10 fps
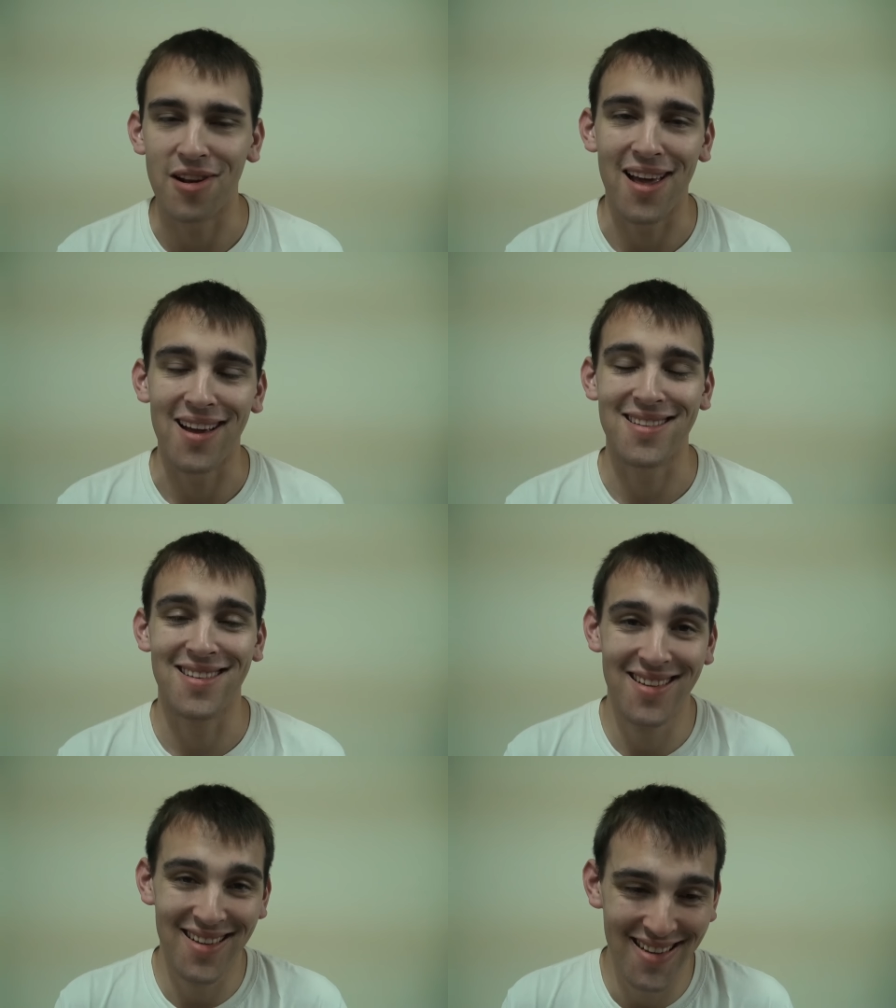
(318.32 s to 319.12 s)

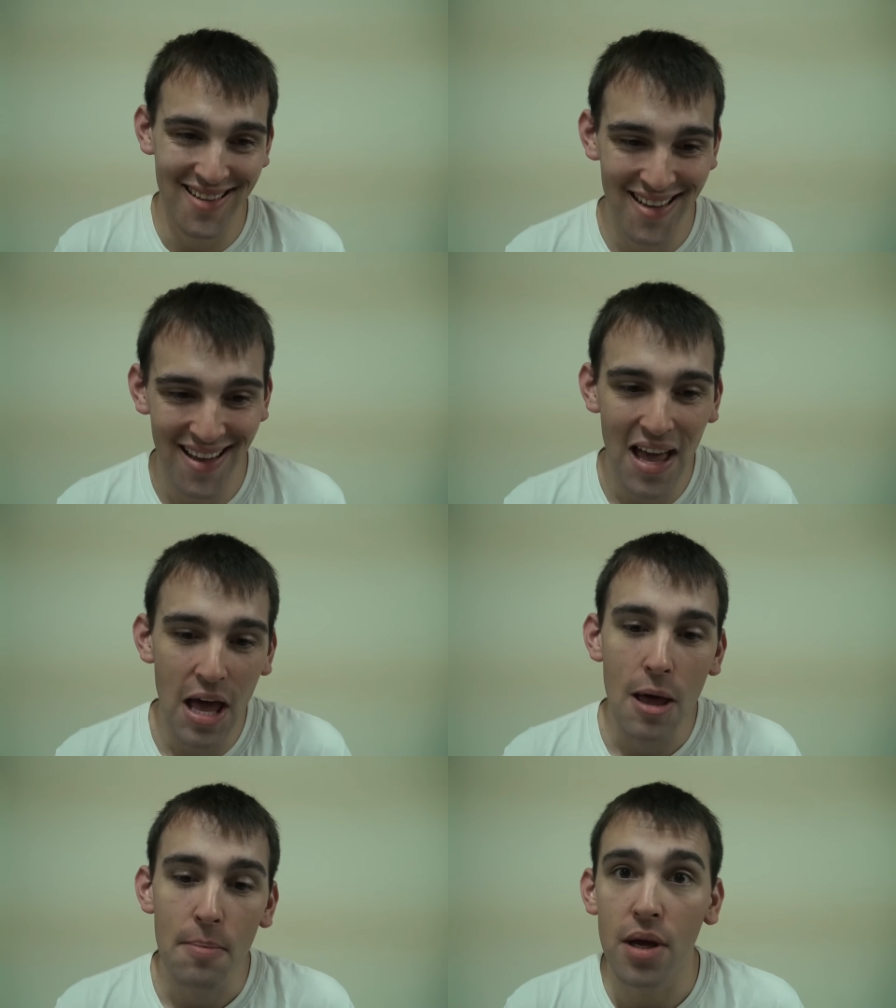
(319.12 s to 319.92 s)
not.
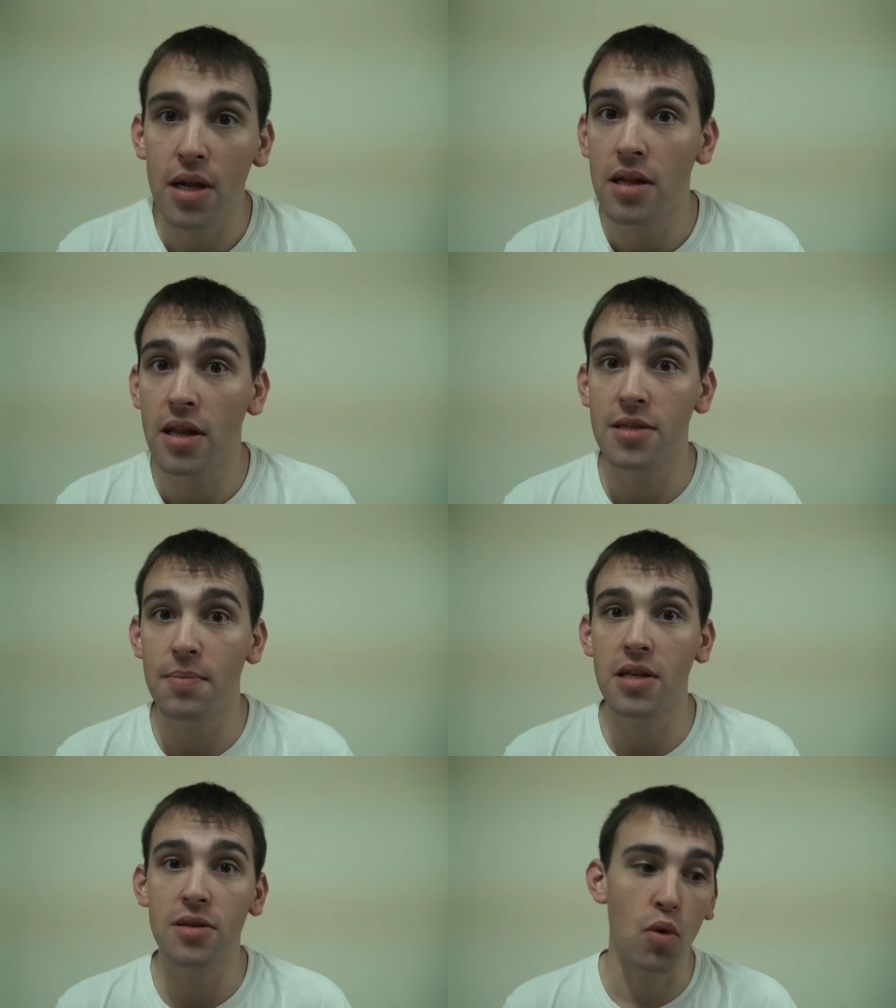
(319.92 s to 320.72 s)
but uh, let's
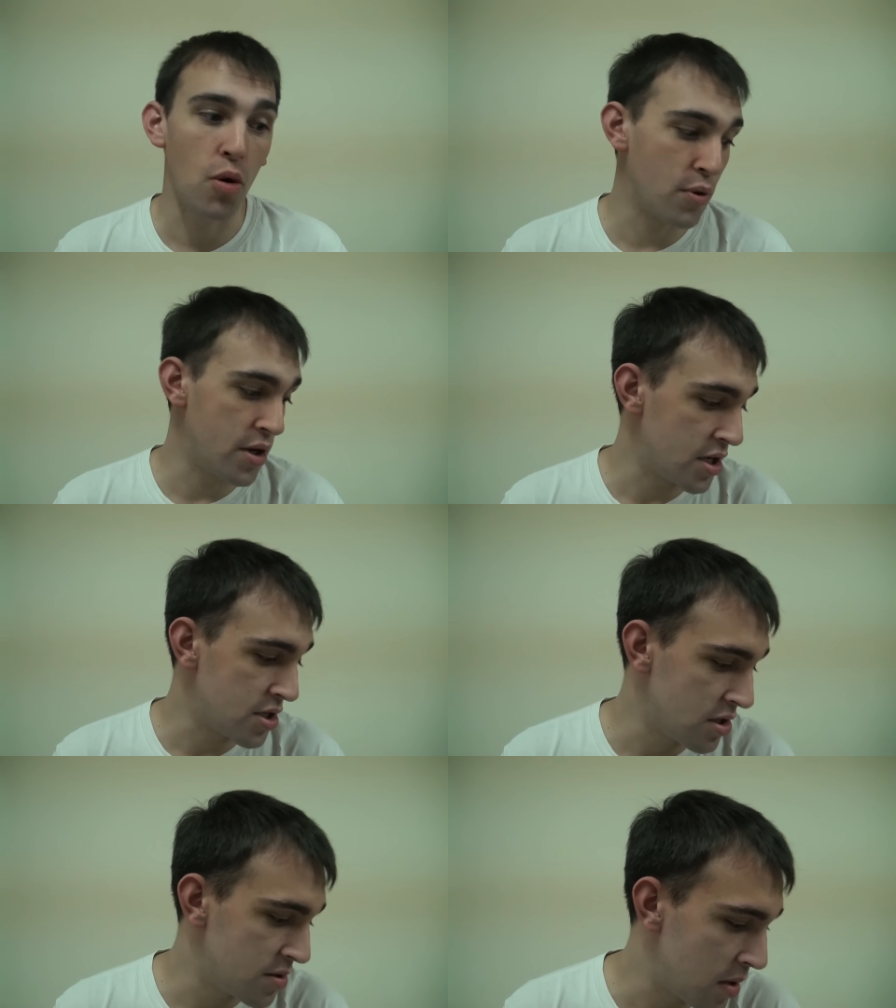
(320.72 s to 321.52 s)
make some more
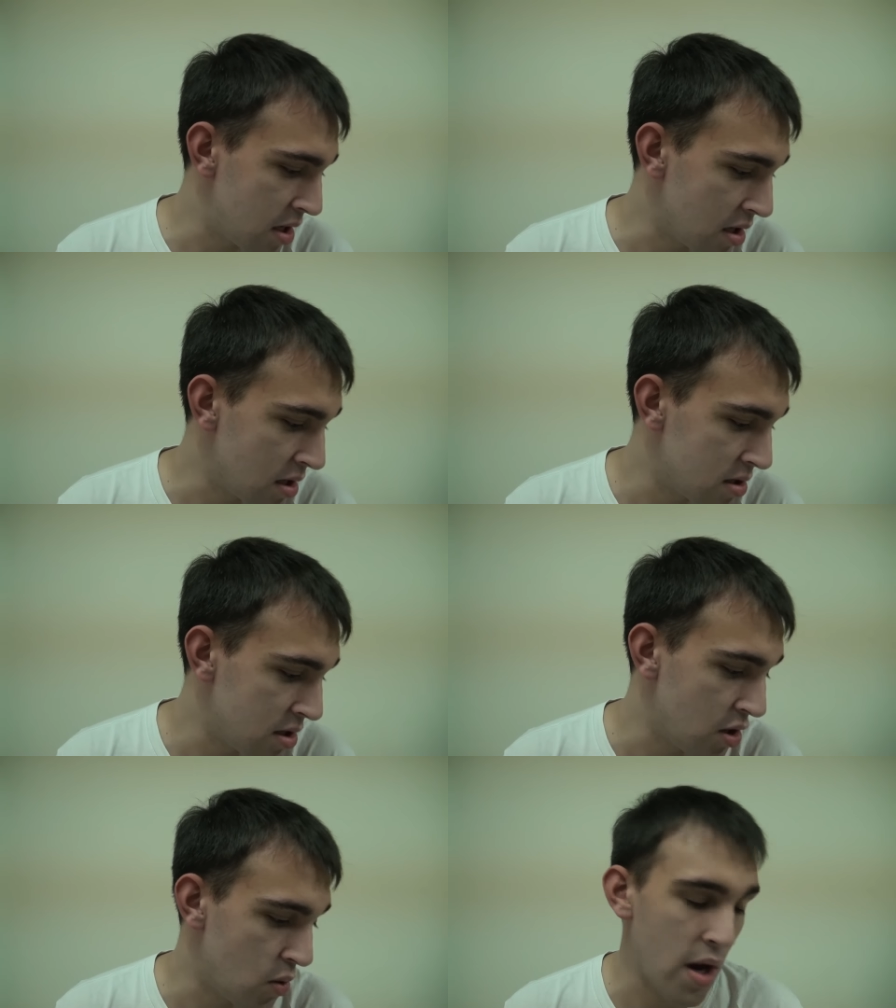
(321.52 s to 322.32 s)
predictions because
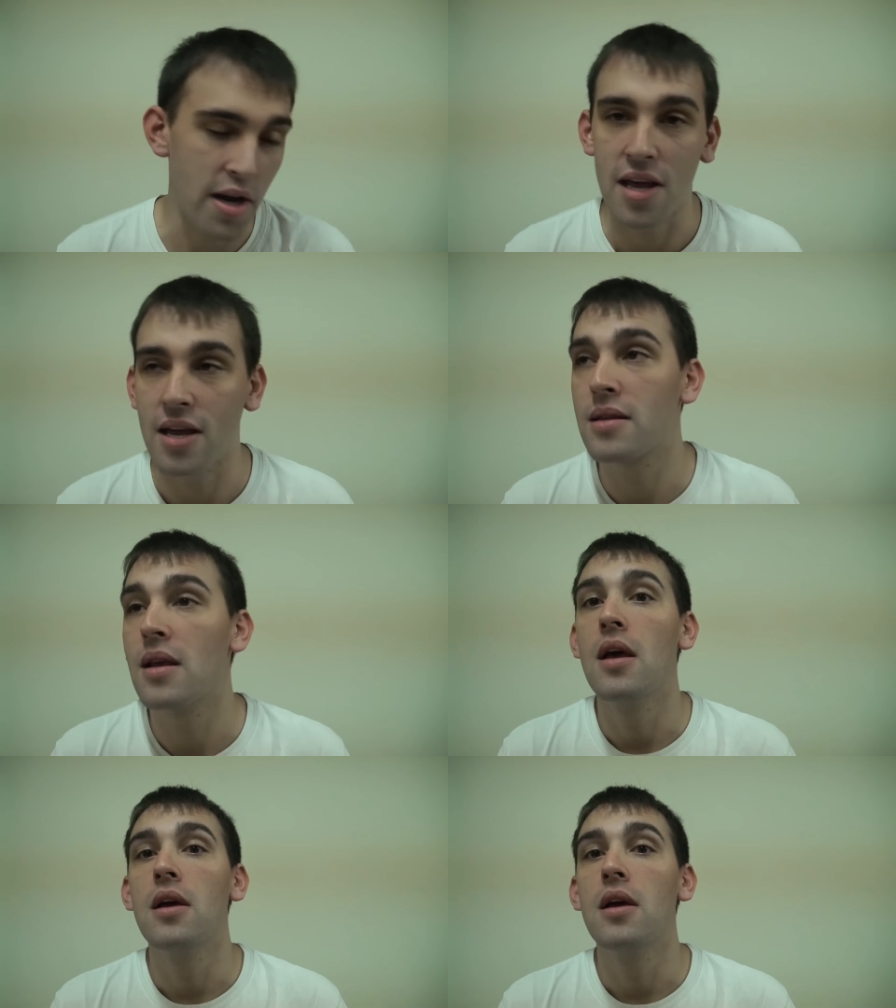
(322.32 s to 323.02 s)
you know why not?